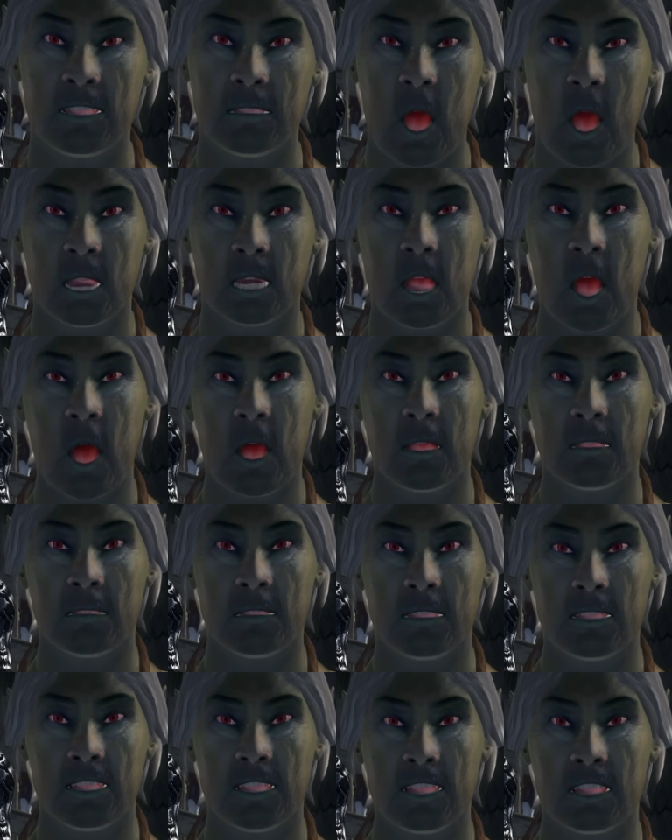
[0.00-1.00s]
I don't
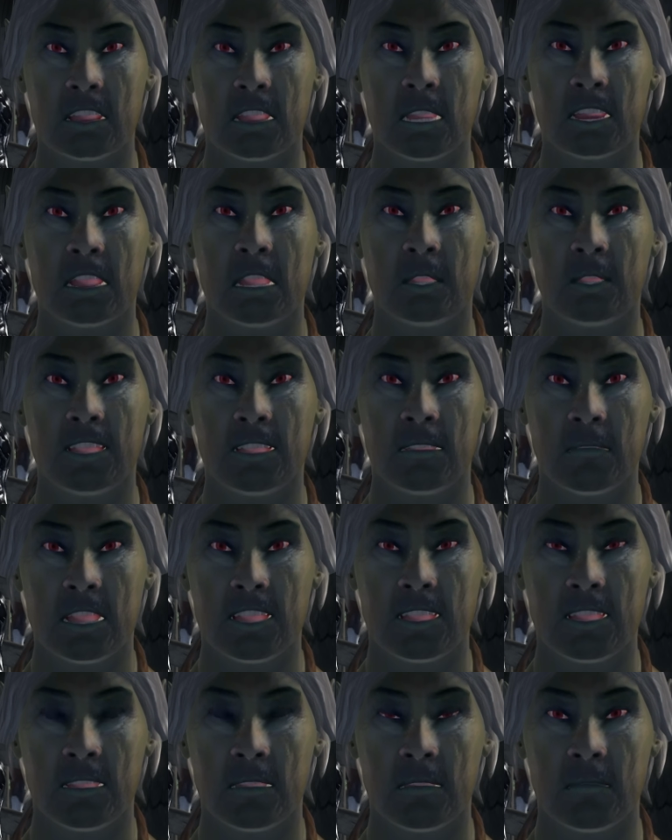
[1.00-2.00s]
know. I think they're
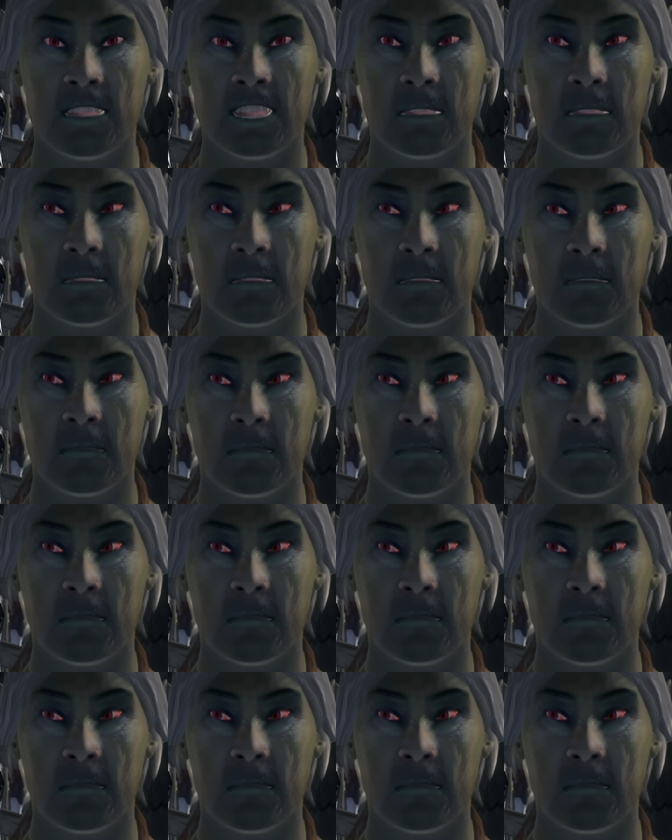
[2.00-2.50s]
right behind me.